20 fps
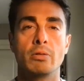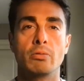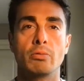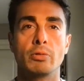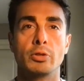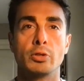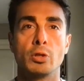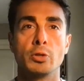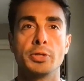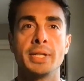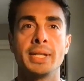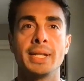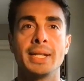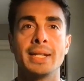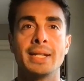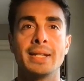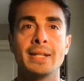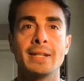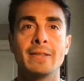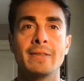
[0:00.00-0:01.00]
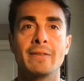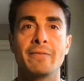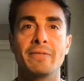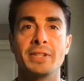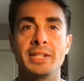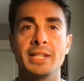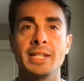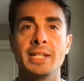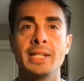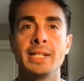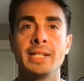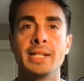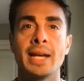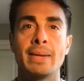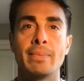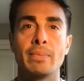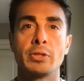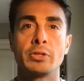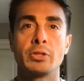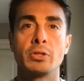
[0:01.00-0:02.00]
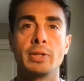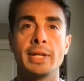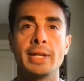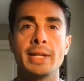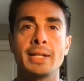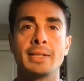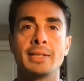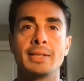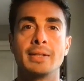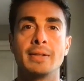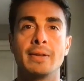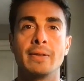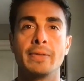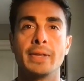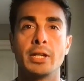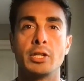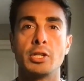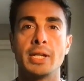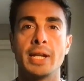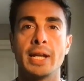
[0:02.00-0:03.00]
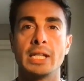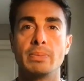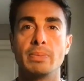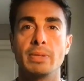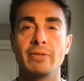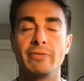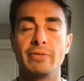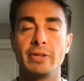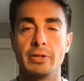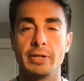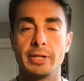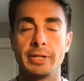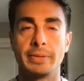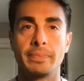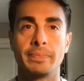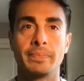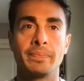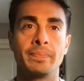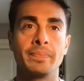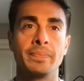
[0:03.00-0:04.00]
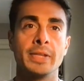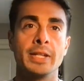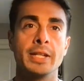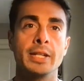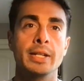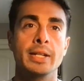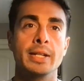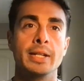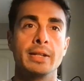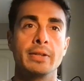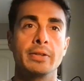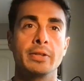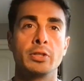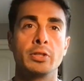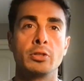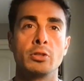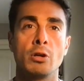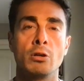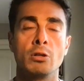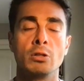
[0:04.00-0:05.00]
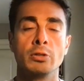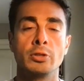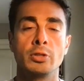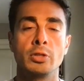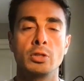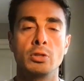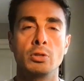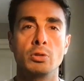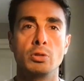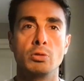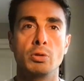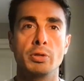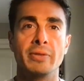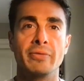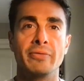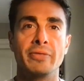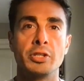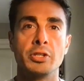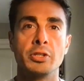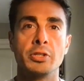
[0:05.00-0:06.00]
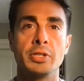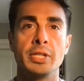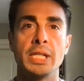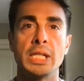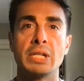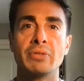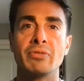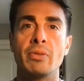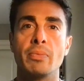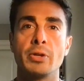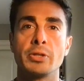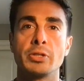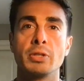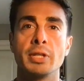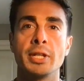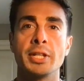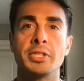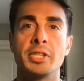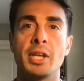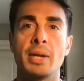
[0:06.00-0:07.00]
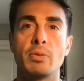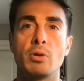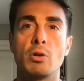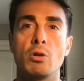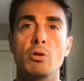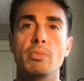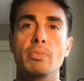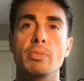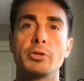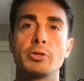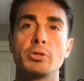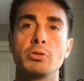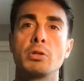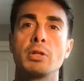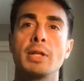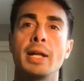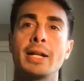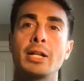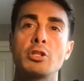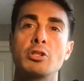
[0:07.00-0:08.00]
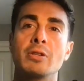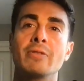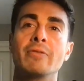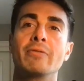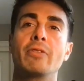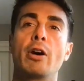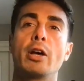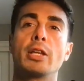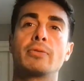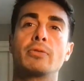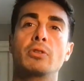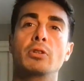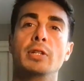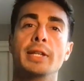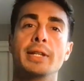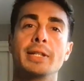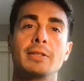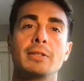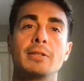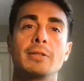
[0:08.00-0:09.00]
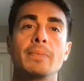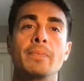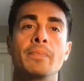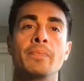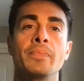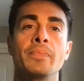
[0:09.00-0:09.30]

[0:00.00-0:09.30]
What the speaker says: resulting in the fatigue and muscle aches that she has been feeling. This is all due to a deficiency of a muscle enzyme called muscle glycogen phosphorylase.